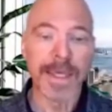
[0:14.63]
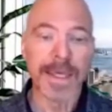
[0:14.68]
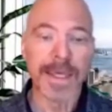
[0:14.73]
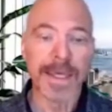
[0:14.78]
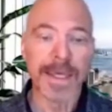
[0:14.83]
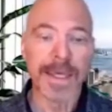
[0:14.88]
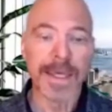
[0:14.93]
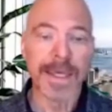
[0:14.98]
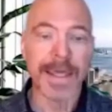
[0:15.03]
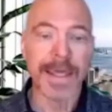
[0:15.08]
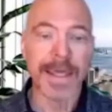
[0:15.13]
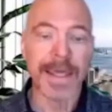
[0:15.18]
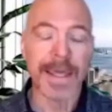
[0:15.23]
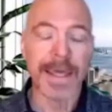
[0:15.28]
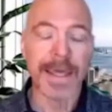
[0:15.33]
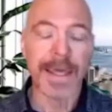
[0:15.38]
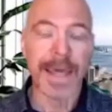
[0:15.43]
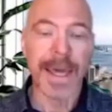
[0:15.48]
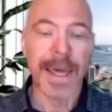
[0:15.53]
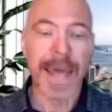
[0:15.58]
And
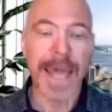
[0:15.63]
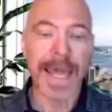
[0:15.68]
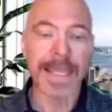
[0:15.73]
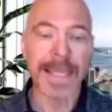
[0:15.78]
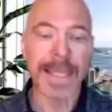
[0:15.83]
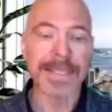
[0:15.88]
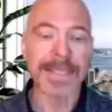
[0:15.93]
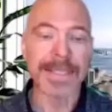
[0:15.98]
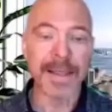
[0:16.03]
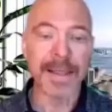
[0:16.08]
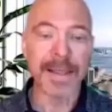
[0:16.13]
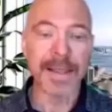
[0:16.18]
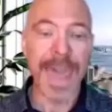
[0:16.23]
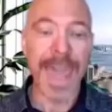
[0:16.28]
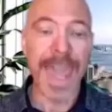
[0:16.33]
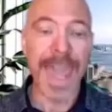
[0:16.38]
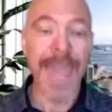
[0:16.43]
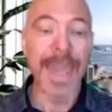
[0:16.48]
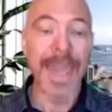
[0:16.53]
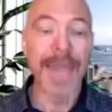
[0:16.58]
still
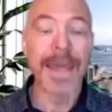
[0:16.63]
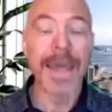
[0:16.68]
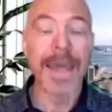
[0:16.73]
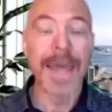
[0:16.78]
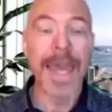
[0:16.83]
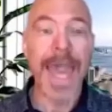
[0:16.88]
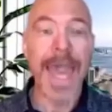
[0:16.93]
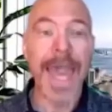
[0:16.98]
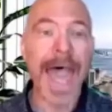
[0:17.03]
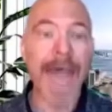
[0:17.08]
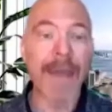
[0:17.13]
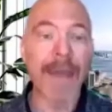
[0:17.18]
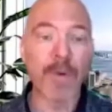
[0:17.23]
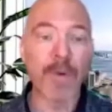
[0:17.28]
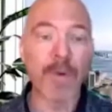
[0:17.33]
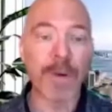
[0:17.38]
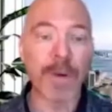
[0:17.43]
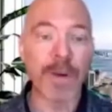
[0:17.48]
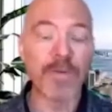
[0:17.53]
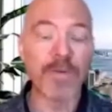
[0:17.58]
there. And what I'm
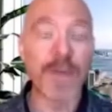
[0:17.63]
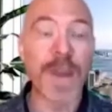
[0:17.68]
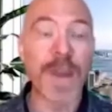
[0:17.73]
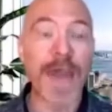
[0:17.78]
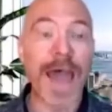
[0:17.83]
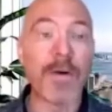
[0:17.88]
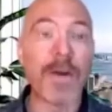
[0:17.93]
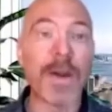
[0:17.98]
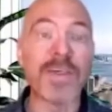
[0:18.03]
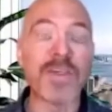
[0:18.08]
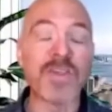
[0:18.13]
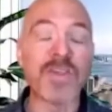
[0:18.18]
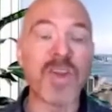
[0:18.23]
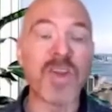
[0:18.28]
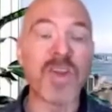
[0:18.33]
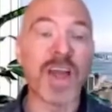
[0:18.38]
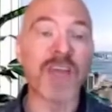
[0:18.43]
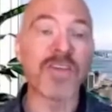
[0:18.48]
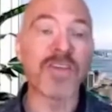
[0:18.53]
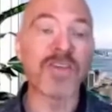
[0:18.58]
going to do now is
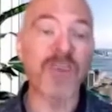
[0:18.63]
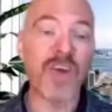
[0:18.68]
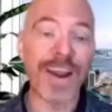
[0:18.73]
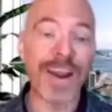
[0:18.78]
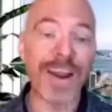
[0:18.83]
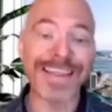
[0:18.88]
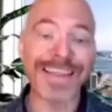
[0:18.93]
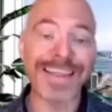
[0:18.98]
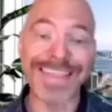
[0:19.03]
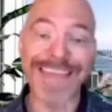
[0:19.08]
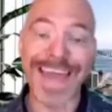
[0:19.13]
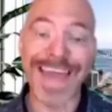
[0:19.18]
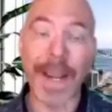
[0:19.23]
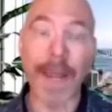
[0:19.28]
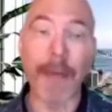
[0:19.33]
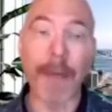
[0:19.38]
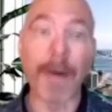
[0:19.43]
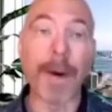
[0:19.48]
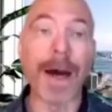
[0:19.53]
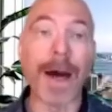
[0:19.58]
just translate that
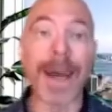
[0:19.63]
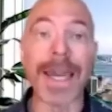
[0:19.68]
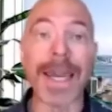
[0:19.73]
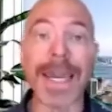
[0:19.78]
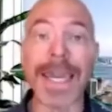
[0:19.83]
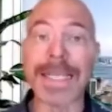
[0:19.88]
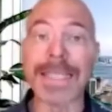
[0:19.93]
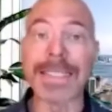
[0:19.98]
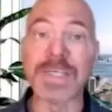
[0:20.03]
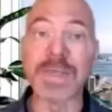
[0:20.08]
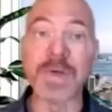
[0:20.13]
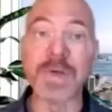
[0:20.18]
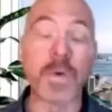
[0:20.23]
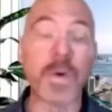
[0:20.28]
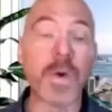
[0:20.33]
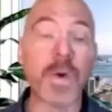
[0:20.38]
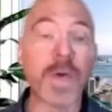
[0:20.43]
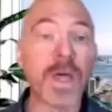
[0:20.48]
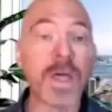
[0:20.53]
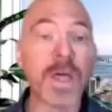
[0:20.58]
number into
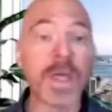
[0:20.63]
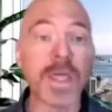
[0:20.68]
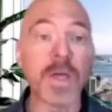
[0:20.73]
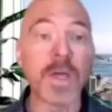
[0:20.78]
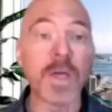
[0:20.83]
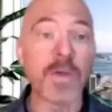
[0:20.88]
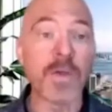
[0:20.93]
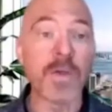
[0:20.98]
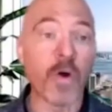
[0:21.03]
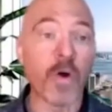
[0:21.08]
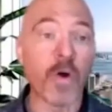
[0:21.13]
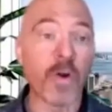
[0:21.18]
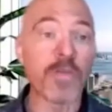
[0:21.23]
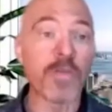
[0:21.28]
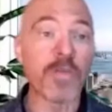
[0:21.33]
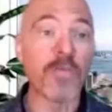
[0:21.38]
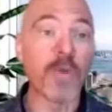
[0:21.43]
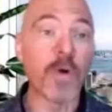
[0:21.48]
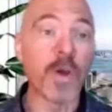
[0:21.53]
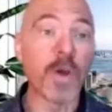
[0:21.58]
US dollars
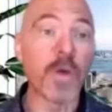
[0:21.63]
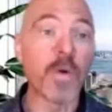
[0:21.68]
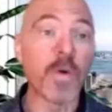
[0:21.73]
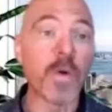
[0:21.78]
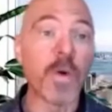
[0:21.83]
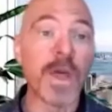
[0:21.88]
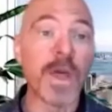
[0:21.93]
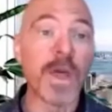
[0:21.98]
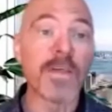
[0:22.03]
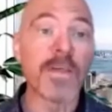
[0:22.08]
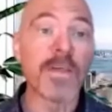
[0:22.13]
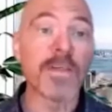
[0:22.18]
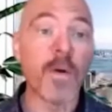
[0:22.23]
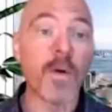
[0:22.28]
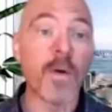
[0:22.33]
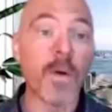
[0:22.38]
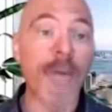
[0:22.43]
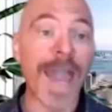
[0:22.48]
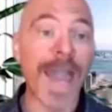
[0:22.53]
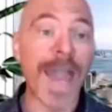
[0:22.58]
for you. So
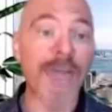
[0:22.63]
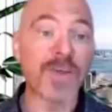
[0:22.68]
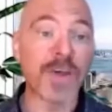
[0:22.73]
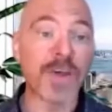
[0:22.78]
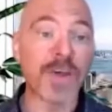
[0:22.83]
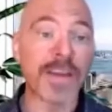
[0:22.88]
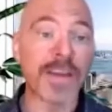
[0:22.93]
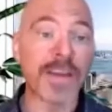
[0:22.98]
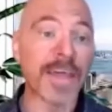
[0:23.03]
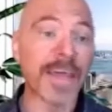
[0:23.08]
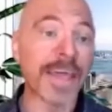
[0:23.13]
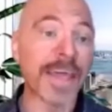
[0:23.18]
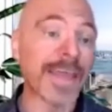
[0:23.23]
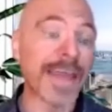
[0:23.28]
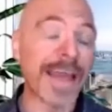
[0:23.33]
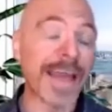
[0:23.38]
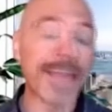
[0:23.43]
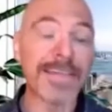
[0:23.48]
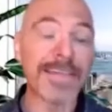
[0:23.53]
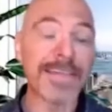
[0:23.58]
as you can see,
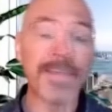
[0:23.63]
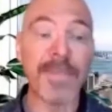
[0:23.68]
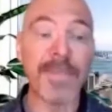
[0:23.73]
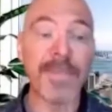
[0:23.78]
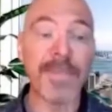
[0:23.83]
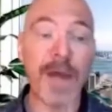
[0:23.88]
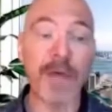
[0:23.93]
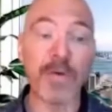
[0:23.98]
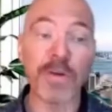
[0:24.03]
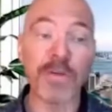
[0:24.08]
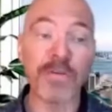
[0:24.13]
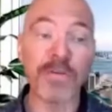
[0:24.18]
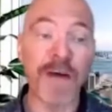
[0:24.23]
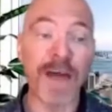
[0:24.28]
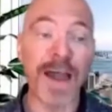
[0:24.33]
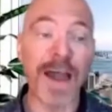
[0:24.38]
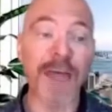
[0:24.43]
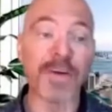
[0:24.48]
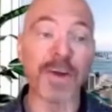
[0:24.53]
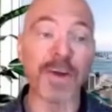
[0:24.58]
that's
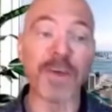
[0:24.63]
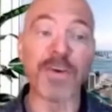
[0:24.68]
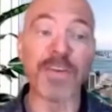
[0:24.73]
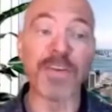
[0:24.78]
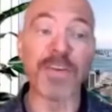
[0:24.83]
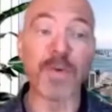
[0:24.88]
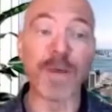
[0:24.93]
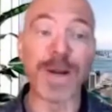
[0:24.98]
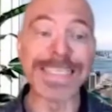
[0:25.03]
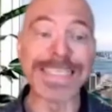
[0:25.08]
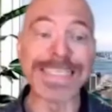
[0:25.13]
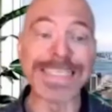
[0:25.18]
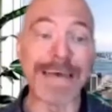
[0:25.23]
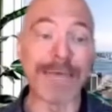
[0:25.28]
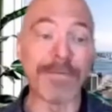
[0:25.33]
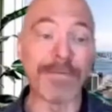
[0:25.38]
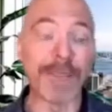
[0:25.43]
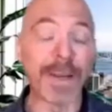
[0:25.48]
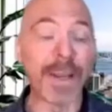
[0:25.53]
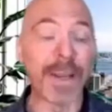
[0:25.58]

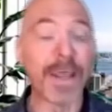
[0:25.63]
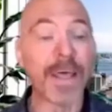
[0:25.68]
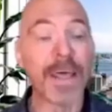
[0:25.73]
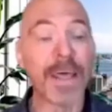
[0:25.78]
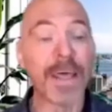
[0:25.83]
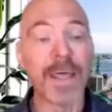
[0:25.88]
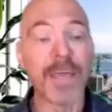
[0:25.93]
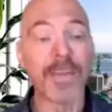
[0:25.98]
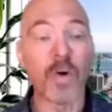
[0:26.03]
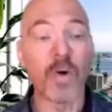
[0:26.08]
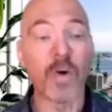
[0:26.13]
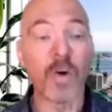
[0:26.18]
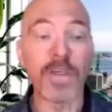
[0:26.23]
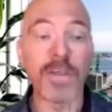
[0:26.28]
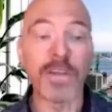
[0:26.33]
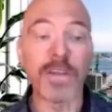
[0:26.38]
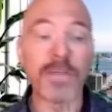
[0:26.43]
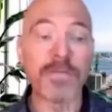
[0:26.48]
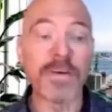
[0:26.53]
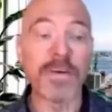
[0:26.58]

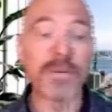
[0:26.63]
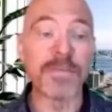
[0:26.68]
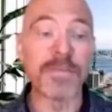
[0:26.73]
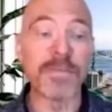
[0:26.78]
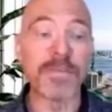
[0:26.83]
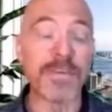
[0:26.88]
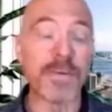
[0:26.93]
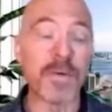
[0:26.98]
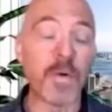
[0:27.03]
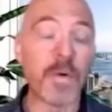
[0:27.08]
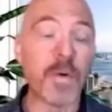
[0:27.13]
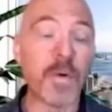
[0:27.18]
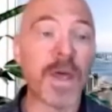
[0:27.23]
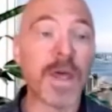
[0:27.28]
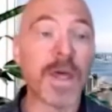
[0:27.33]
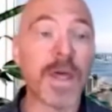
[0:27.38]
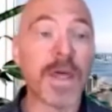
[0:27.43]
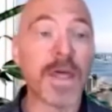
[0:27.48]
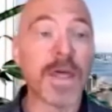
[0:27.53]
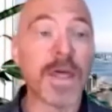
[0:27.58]

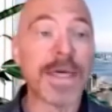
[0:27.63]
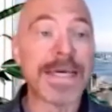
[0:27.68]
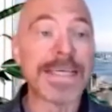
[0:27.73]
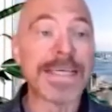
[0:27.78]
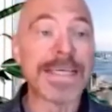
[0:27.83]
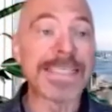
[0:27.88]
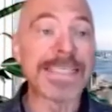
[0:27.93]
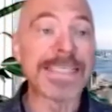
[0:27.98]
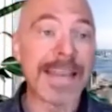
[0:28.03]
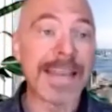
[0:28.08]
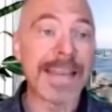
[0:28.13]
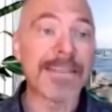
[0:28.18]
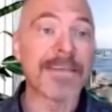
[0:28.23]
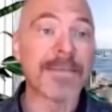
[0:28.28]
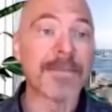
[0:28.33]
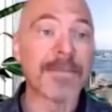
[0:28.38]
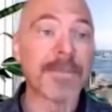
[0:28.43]
$7,527.52.